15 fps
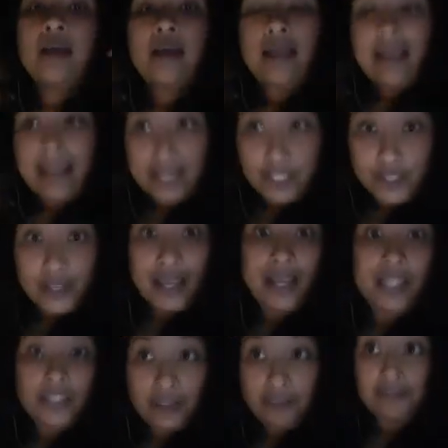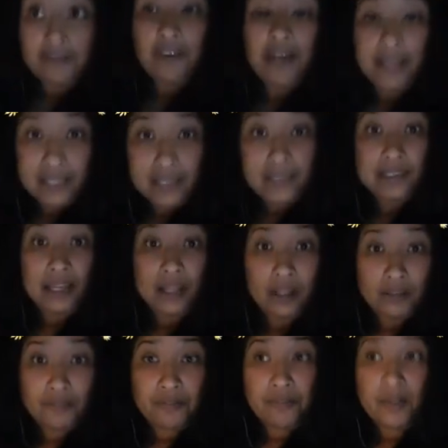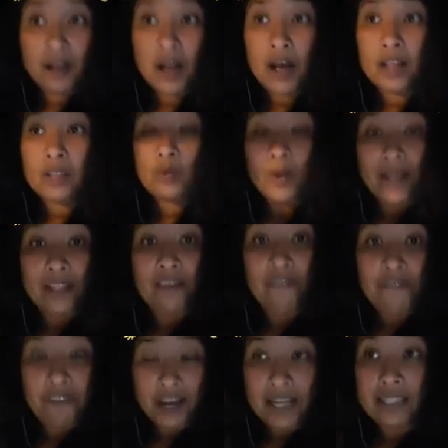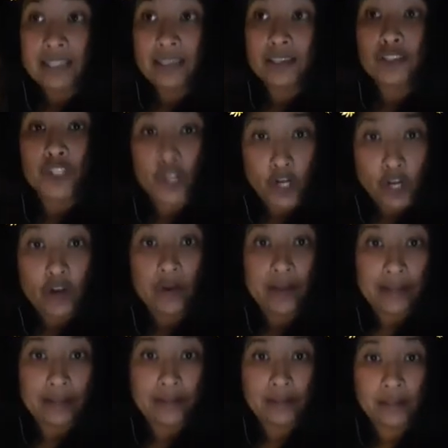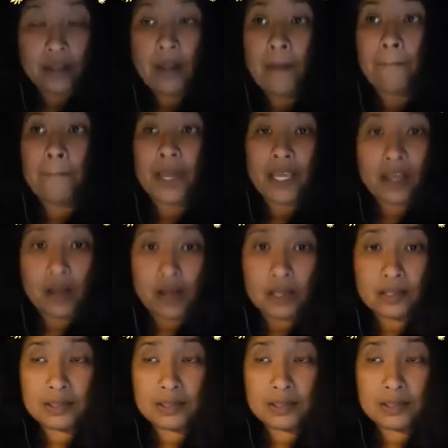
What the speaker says: Educate your fucking self on where the fuck it is you're going. Because